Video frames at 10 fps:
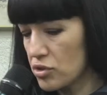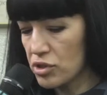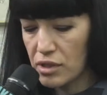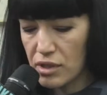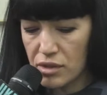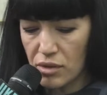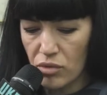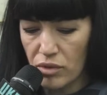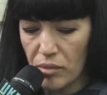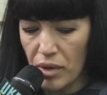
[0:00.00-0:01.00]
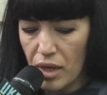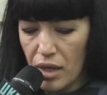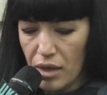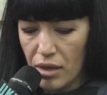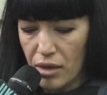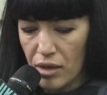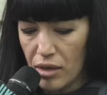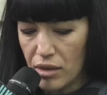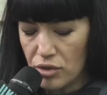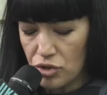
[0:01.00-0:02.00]
And I want to ask
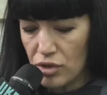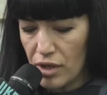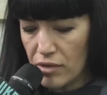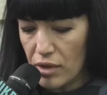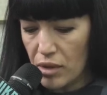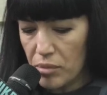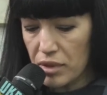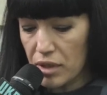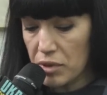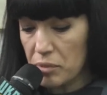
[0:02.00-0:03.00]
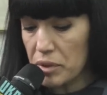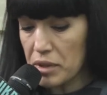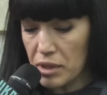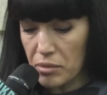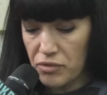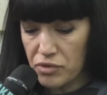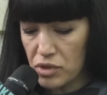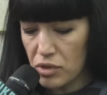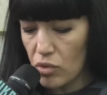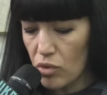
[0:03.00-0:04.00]
about another law that was adopted
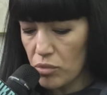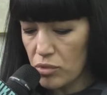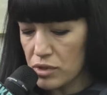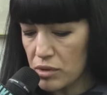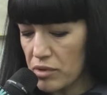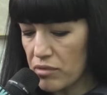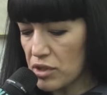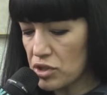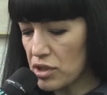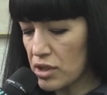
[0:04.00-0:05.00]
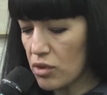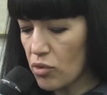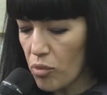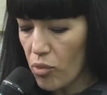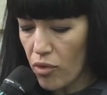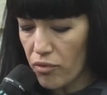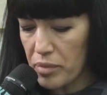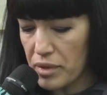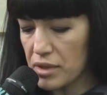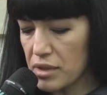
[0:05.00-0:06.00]
recently. The government, the
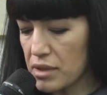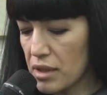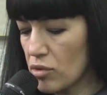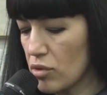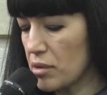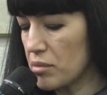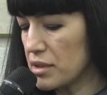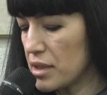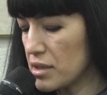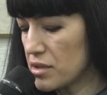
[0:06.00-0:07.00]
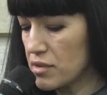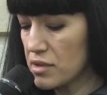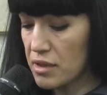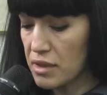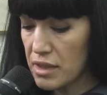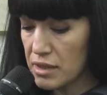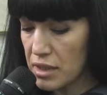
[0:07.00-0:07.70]
Parliament supported